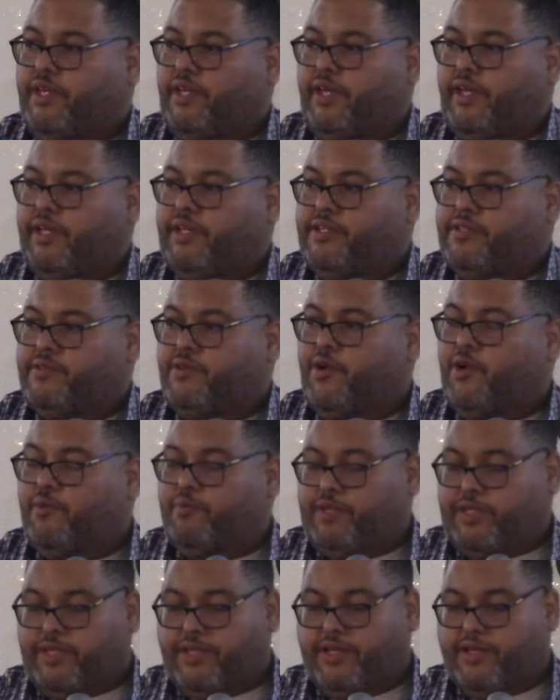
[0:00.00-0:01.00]
and it's all
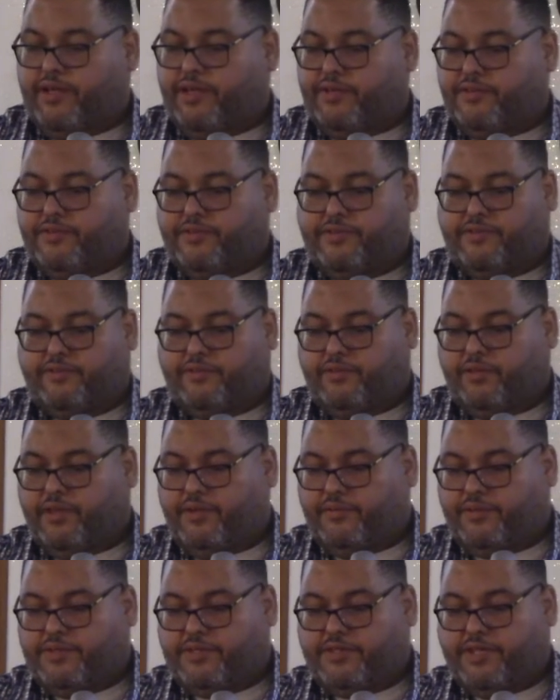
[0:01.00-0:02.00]
because
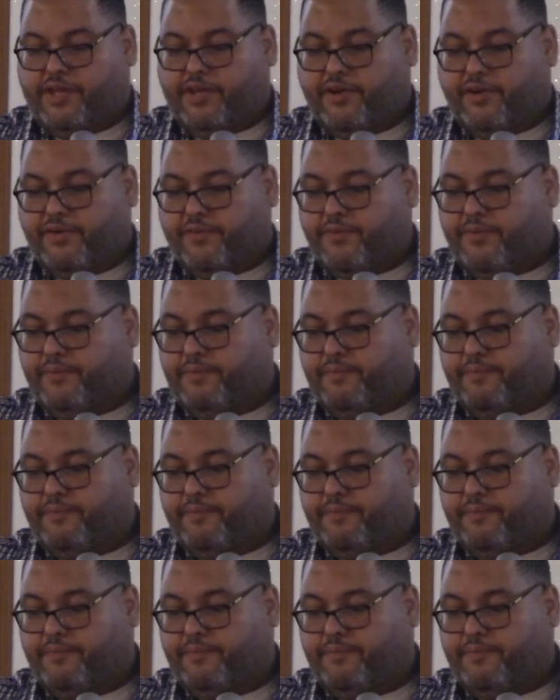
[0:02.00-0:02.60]
of Astaroth.